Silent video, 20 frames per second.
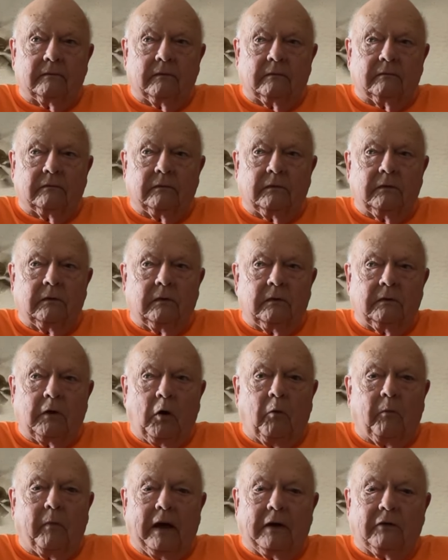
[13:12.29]

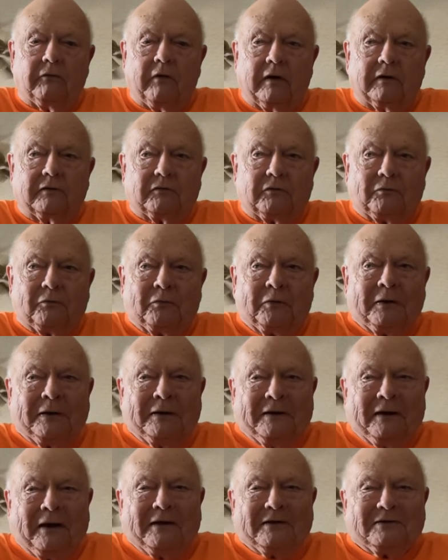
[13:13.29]
no band director really
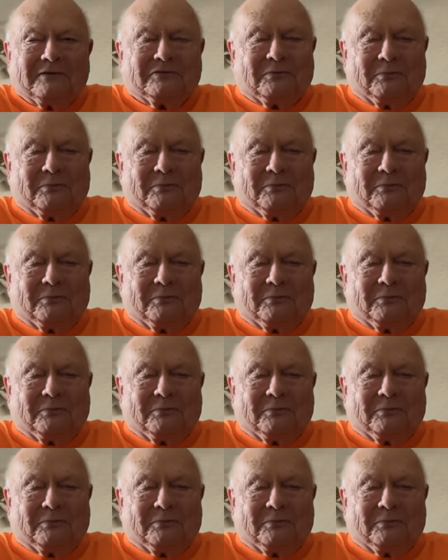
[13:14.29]
likes the